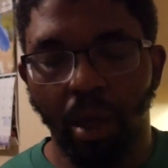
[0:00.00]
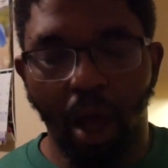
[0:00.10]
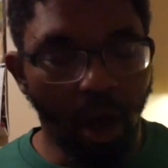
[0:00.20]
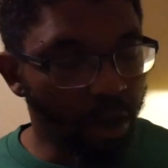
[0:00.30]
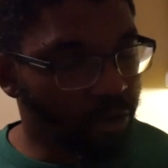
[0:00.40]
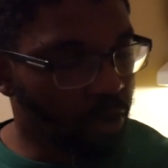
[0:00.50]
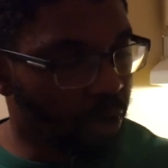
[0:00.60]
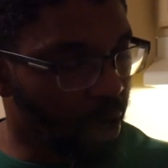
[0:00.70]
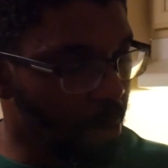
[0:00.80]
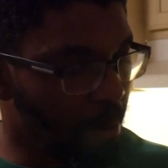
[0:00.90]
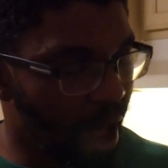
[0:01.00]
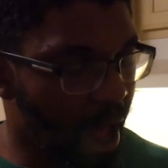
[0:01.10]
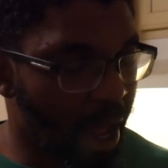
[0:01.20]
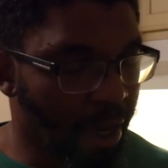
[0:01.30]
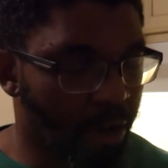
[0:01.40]
also
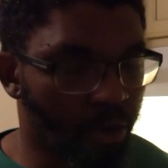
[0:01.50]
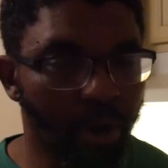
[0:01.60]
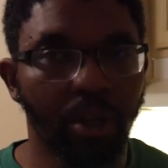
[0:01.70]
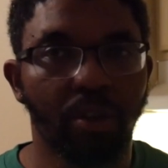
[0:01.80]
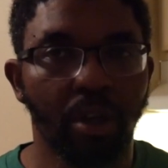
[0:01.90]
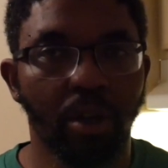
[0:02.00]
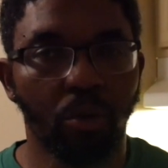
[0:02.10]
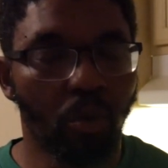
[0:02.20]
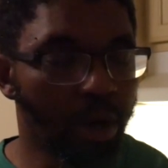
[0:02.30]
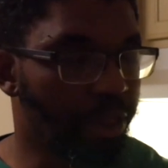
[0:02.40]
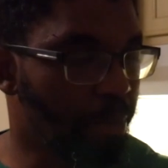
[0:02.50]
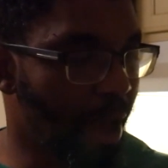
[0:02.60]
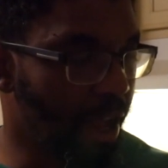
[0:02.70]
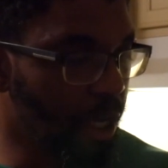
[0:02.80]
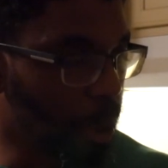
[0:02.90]
combine creatine with
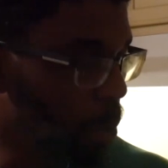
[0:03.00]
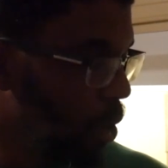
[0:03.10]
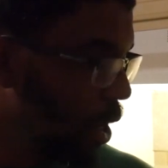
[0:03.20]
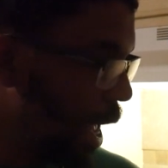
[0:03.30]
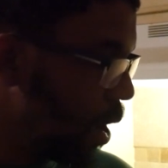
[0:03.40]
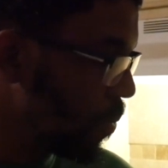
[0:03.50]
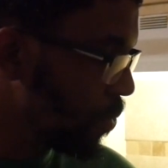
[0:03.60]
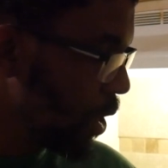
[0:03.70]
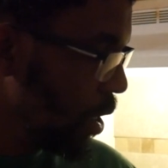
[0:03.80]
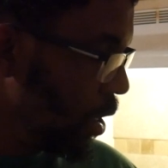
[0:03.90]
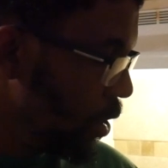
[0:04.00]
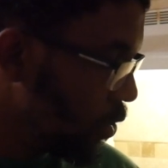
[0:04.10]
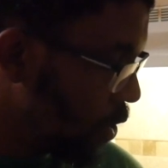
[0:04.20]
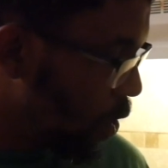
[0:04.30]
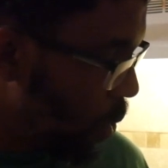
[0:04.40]
my intra workout.
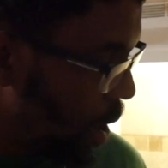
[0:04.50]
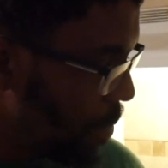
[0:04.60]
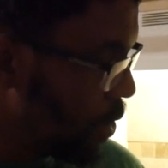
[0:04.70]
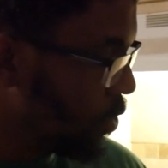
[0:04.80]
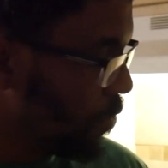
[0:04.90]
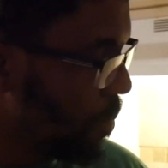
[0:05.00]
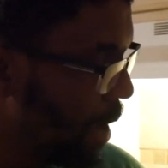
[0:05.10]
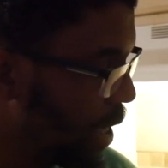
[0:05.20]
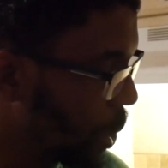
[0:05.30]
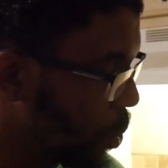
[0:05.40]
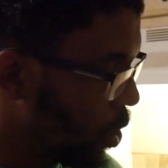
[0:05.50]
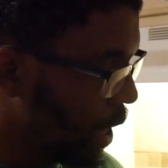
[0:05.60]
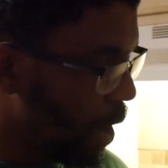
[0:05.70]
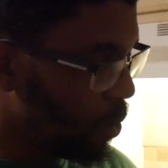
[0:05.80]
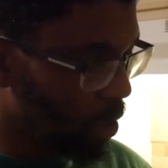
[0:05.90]
So what I'm using for my intra
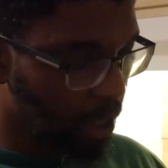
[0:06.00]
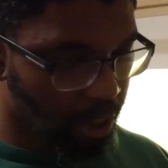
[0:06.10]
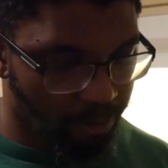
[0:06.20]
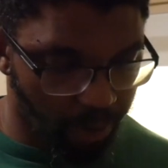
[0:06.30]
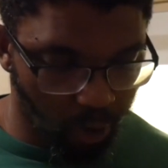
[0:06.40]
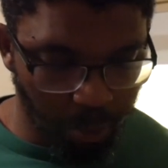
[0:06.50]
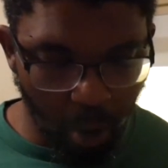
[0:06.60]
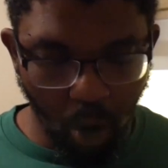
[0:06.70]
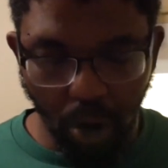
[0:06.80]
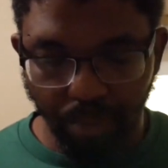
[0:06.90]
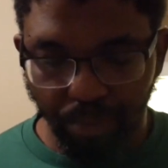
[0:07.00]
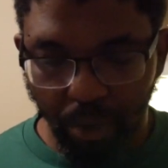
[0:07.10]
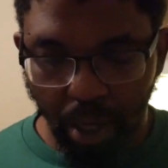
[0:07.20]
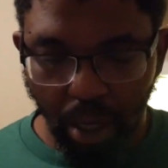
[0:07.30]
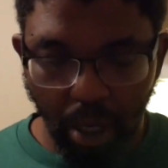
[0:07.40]
workout, we'll look at the first part,
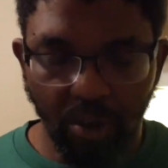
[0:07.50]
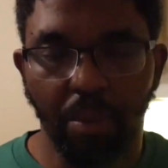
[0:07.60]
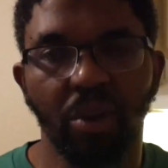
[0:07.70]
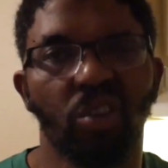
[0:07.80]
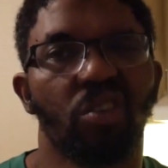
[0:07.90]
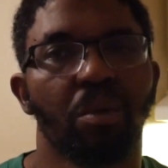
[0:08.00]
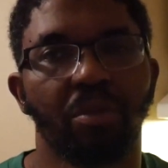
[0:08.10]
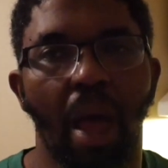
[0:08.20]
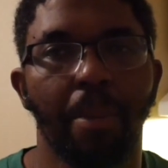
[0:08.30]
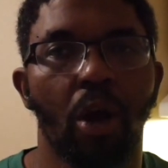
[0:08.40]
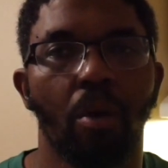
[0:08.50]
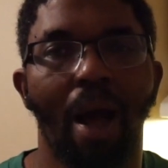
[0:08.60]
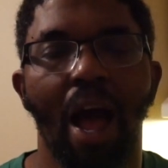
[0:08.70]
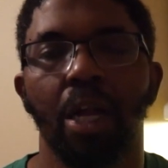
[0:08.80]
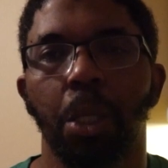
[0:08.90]
is I'm using some type of
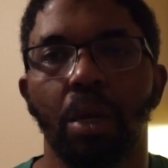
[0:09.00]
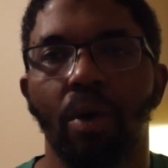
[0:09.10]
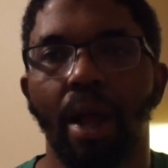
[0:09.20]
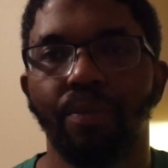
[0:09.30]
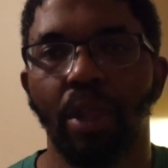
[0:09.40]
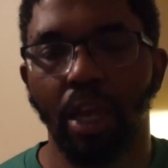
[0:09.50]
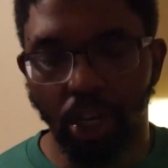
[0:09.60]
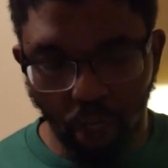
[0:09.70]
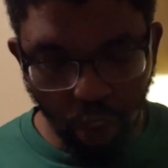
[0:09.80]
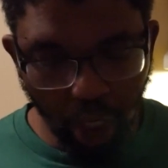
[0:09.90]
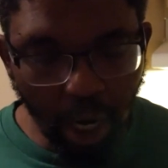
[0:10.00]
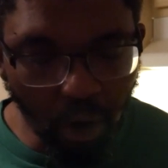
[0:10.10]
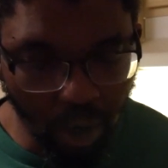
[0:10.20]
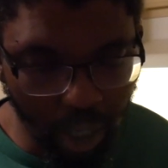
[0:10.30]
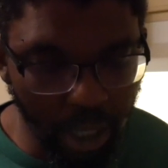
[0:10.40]
carbohydrate, right? And
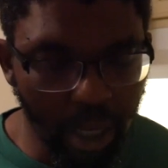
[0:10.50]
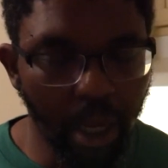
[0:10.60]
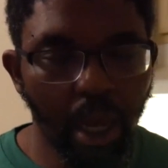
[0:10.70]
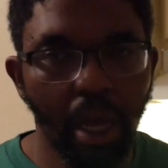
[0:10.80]
generally,